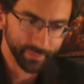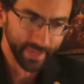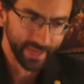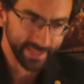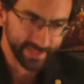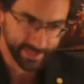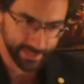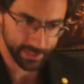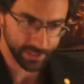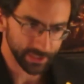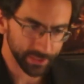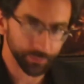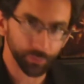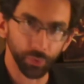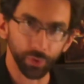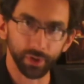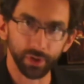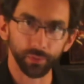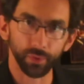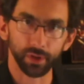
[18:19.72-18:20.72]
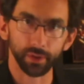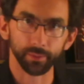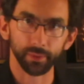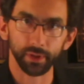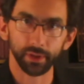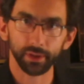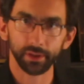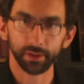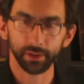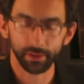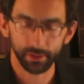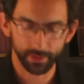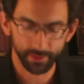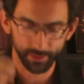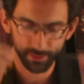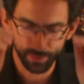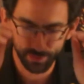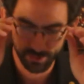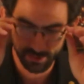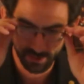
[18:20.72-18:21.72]
a second point I want to make, and
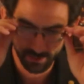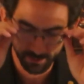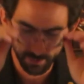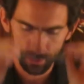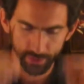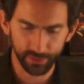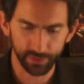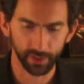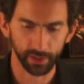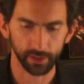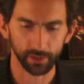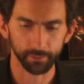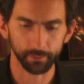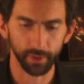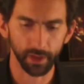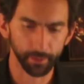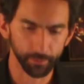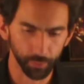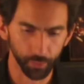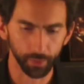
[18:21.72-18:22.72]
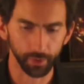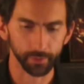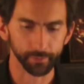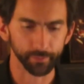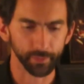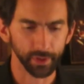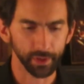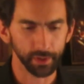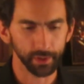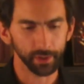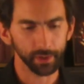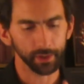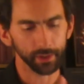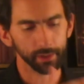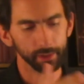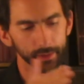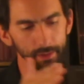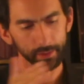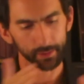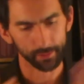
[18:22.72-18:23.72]
this is going to be the second main point,
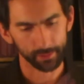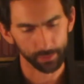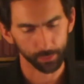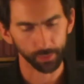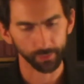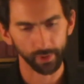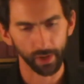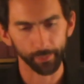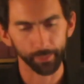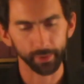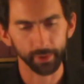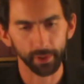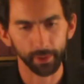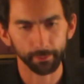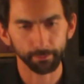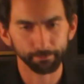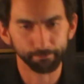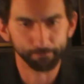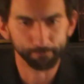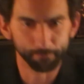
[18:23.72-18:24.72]
and then we'll wrap it up.